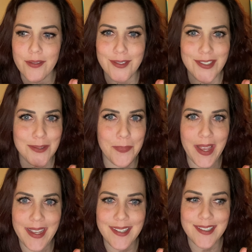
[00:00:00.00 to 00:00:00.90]

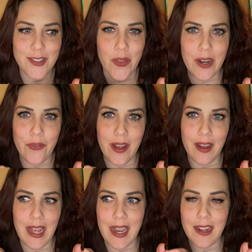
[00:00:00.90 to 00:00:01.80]
space so that if
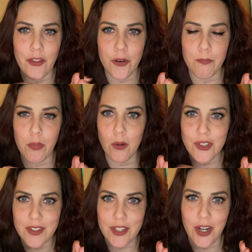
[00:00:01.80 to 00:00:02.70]
any other
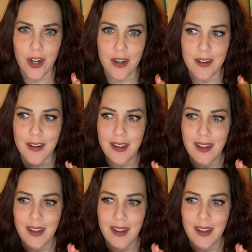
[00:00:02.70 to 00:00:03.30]
bulges occur,